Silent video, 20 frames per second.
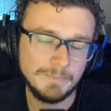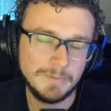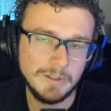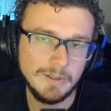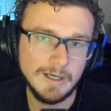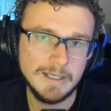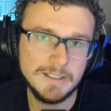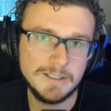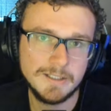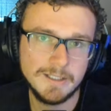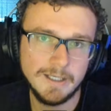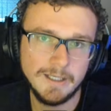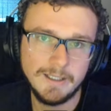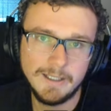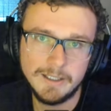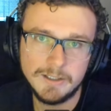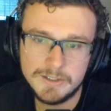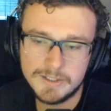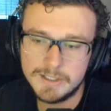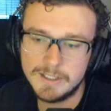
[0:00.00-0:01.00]
up. You guys take
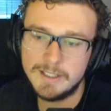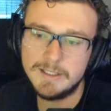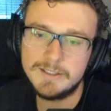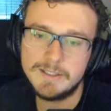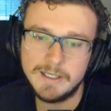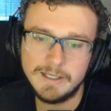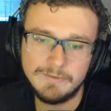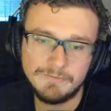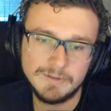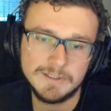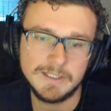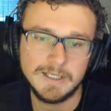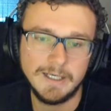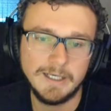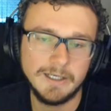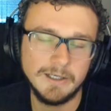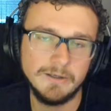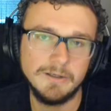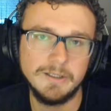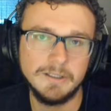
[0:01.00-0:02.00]
care, stay safe, and take
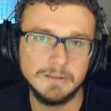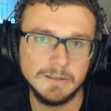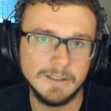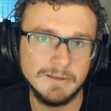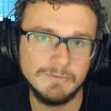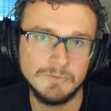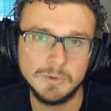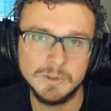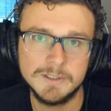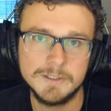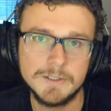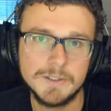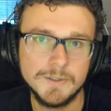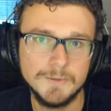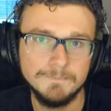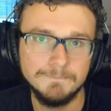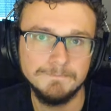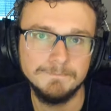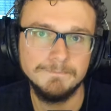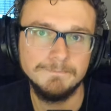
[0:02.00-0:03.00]
care of your loved ones.
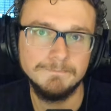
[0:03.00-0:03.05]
